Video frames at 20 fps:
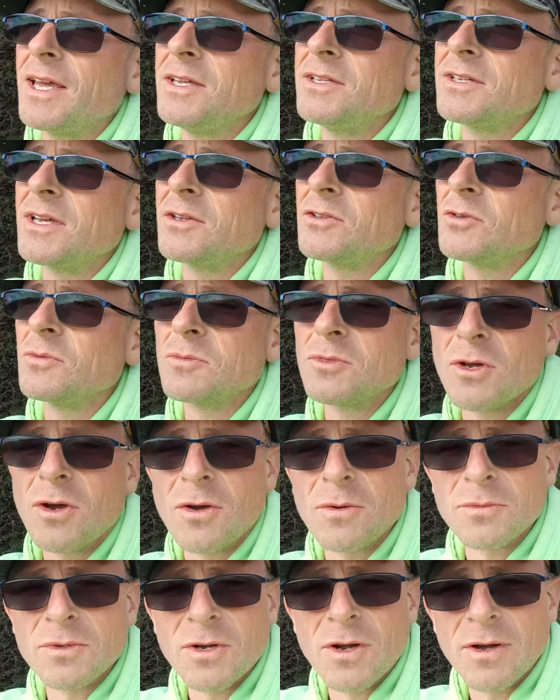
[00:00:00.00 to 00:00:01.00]
He said
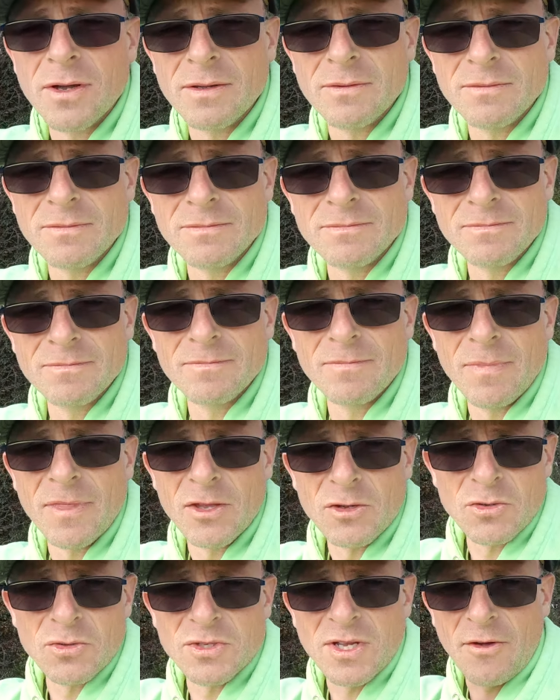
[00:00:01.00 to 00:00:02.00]
sometimes
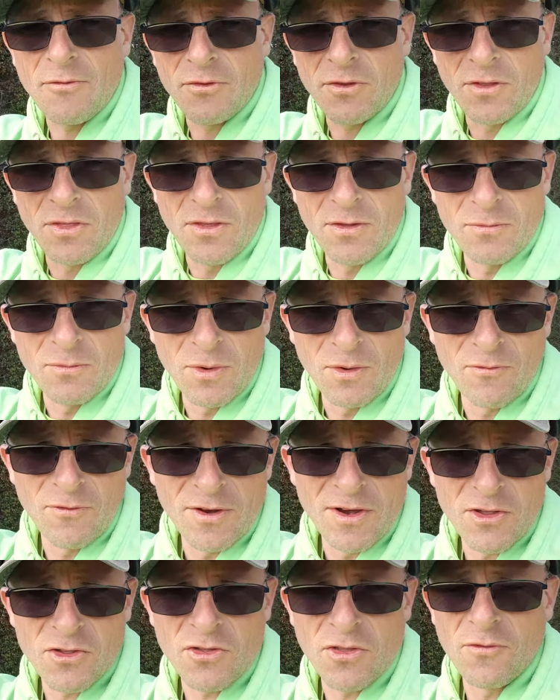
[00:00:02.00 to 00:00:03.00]
this was after that we
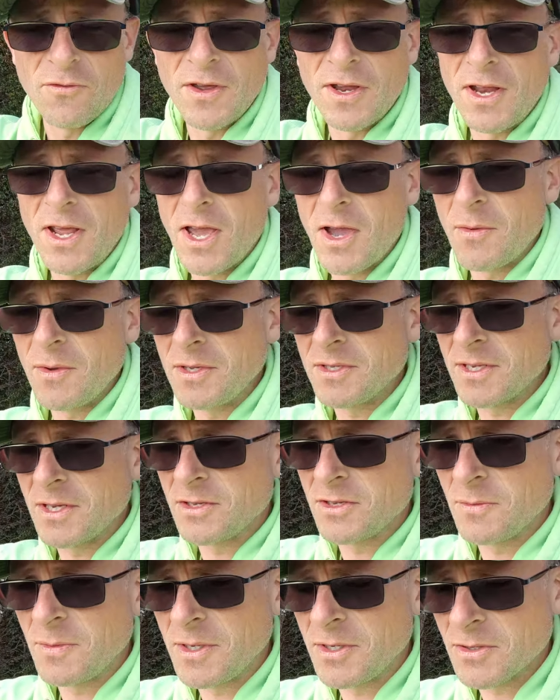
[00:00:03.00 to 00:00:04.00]
finished the video. He said
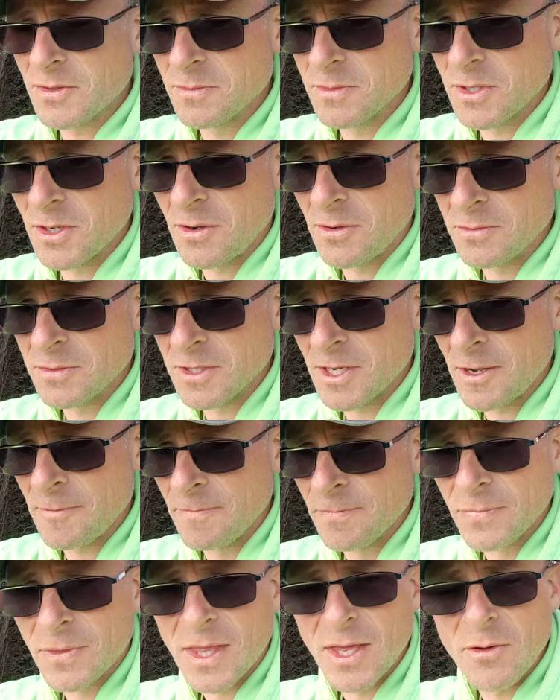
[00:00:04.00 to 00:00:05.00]
to me sometimes
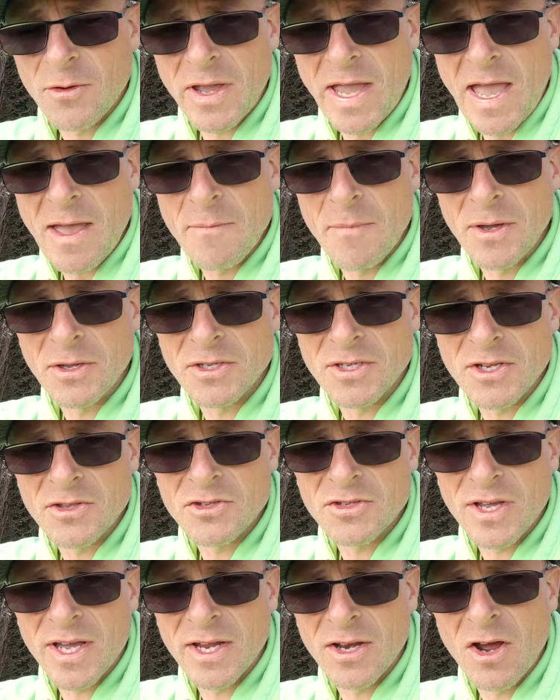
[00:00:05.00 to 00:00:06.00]
he'll get a message
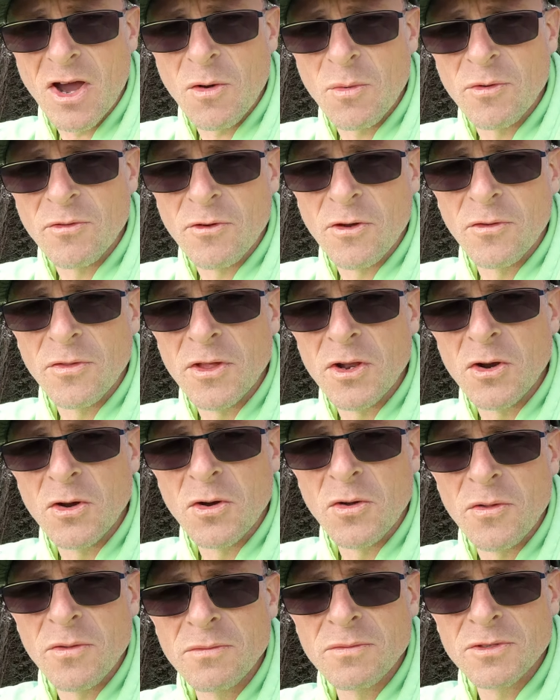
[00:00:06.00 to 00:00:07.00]
saying, "Oh, we've cut the
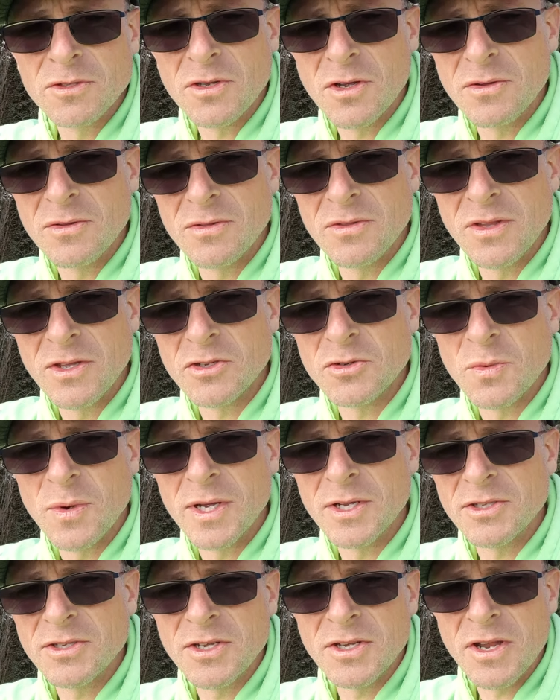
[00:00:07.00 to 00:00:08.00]
lawn this
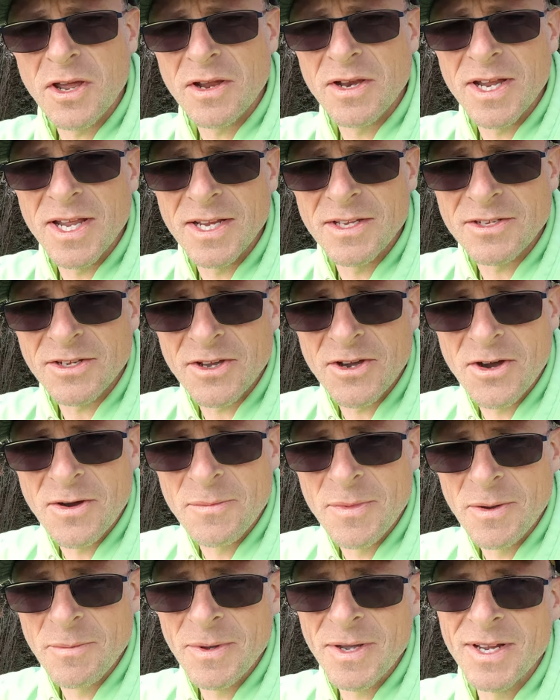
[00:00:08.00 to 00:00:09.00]
week, so you don't need to come."
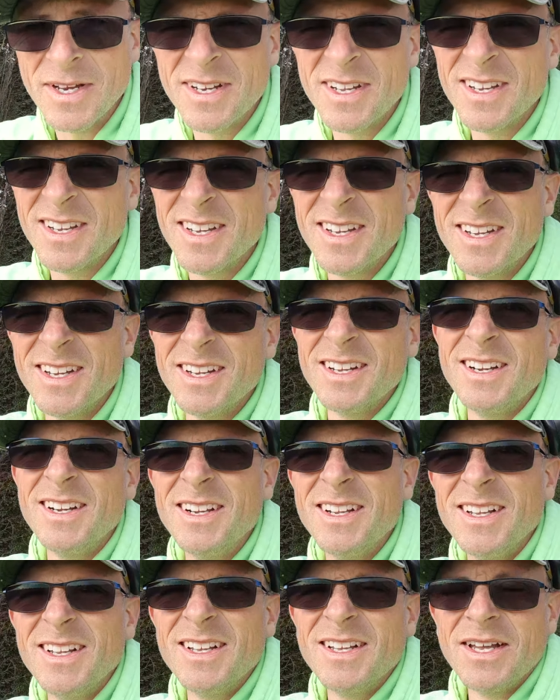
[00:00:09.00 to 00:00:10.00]
I mean,
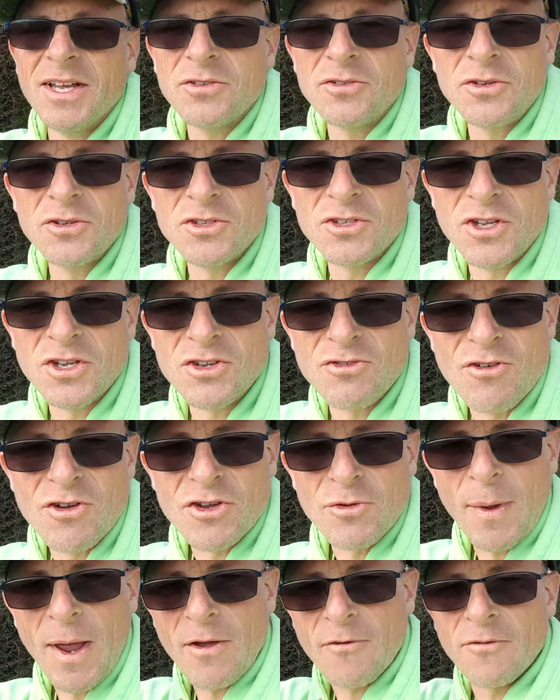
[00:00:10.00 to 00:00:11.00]
that's just
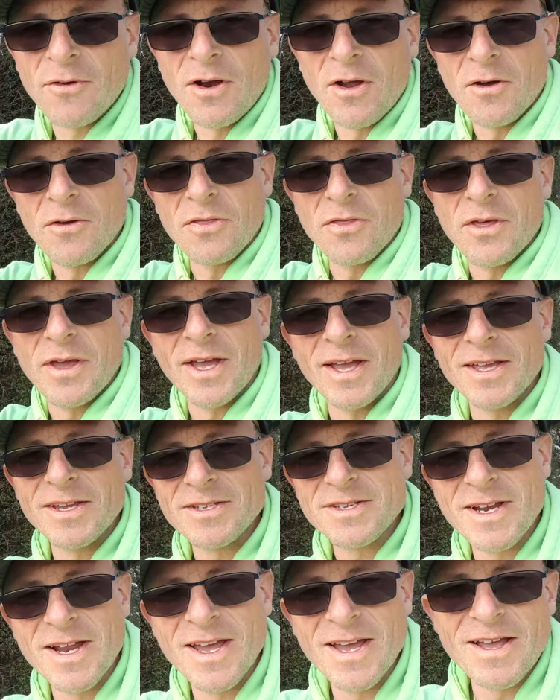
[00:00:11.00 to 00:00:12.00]
disrespectful, I think,
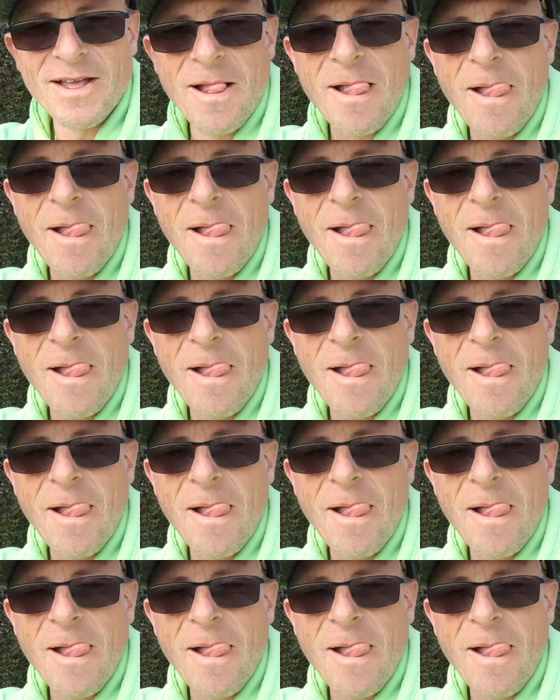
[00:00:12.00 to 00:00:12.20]
isn't it?